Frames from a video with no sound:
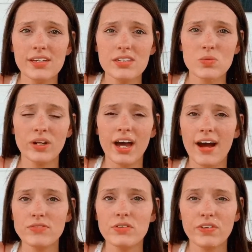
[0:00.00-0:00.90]
when I
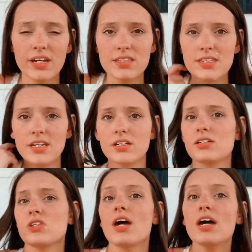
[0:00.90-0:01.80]
have to find
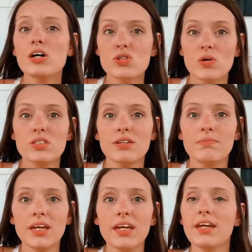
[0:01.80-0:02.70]
sitters. So to
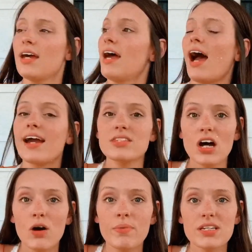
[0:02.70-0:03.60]
me, I
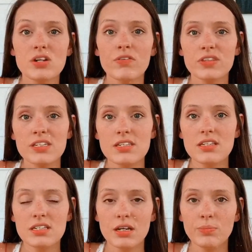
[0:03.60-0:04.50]
tell myself this is
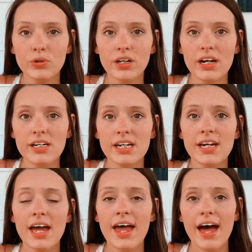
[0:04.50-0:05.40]
temporary.
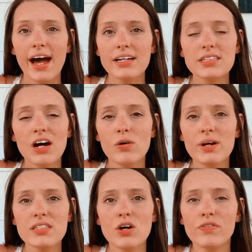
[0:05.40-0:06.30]
I tell
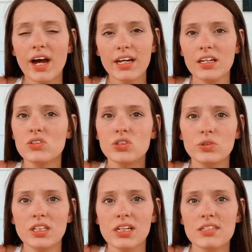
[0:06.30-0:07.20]
myself I can do
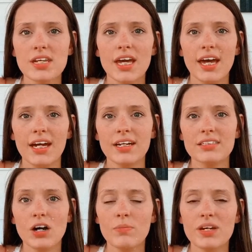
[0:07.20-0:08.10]
this, and I
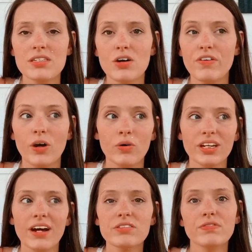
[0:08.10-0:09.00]
tell myself I only
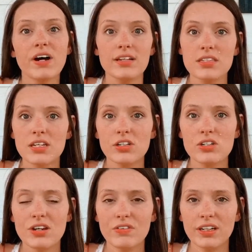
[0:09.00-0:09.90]
have to find sitters
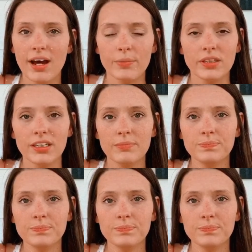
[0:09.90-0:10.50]
every now and then.